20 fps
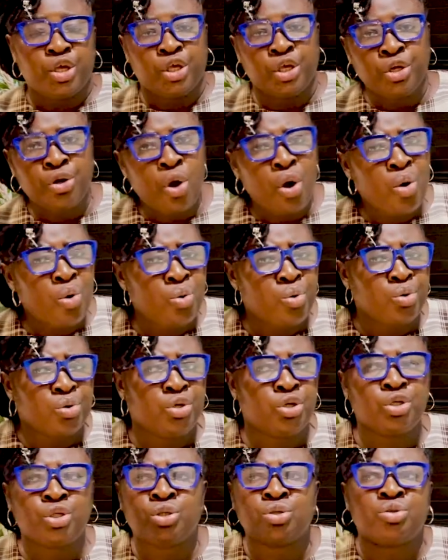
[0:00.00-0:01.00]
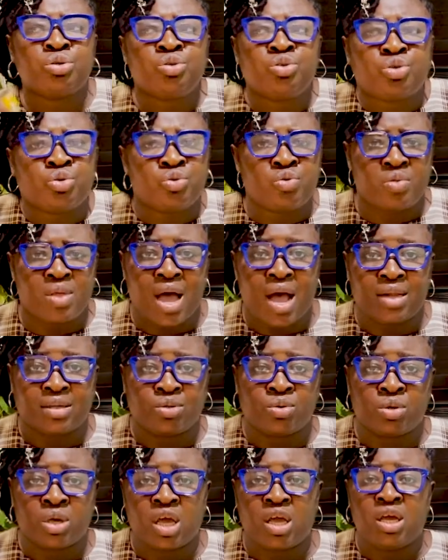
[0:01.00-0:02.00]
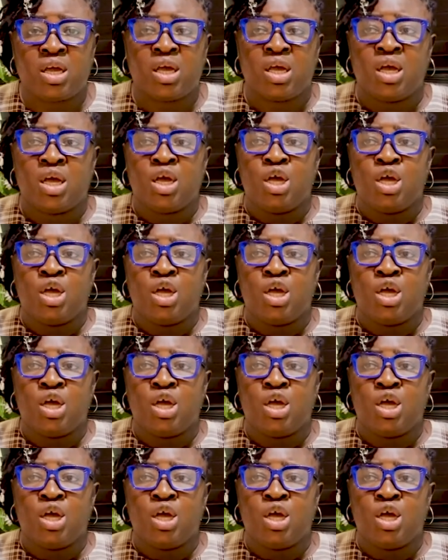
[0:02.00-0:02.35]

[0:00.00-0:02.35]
You know, you shouldn't do that, okay?